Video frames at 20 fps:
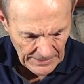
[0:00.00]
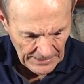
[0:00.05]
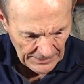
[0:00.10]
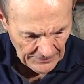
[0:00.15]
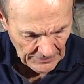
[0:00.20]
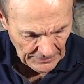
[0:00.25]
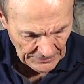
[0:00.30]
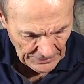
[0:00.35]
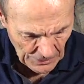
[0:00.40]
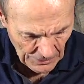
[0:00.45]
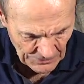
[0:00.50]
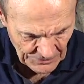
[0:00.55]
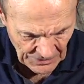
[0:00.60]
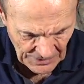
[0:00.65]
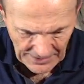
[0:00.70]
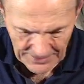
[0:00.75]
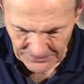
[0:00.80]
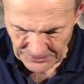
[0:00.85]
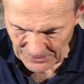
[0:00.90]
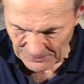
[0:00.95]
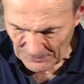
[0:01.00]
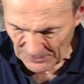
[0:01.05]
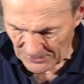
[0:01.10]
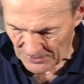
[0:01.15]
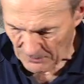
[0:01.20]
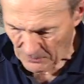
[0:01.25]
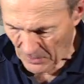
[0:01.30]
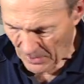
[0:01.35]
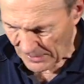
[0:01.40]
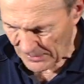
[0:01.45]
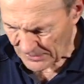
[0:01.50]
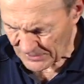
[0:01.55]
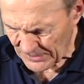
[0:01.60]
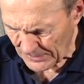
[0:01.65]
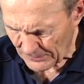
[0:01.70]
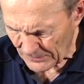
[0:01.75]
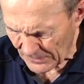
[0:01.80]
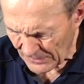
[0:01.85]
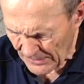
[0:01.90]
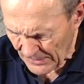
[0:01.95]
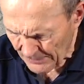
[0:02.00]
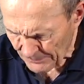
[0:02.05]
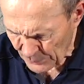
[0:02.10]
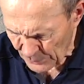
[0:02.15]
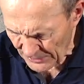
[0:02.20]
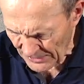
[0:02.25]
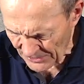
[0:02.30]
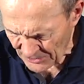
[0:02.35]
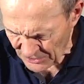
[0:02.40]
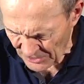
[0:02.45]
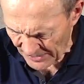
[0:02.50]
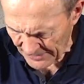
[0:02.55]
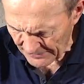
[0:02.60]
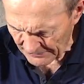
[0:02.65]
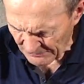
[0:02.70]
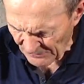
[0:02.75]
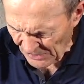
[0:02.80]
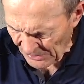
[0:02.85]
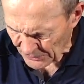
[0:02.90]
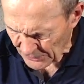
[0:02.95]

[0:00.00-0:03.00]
And then they also had some other models that were pretty exciting.